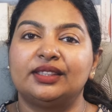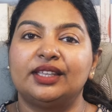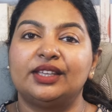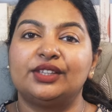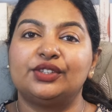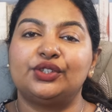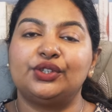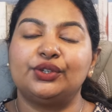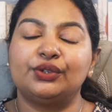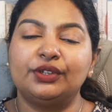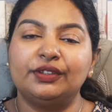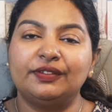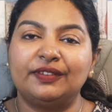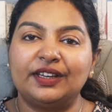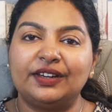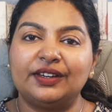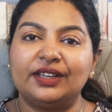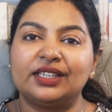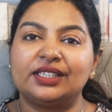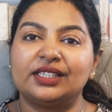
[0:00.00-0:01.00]
There's
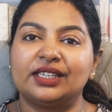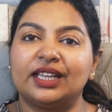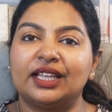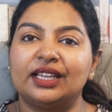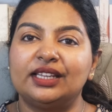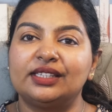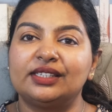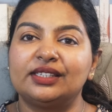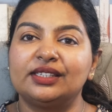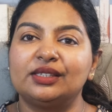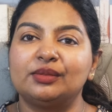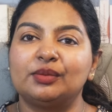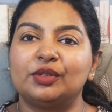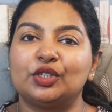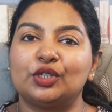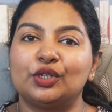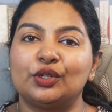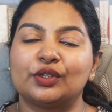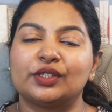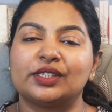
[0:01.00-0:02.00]
univariate analysis,
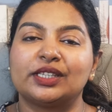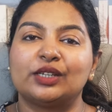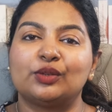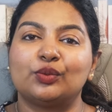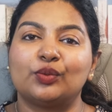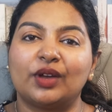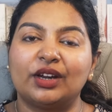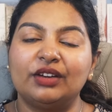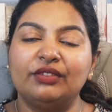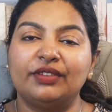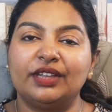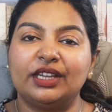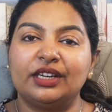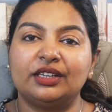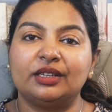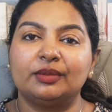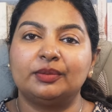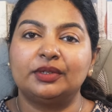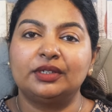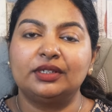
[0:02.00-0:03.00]
which looks at one
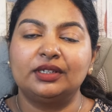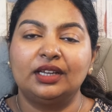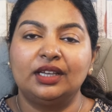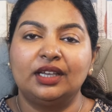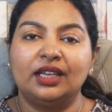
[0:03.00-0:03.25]
variable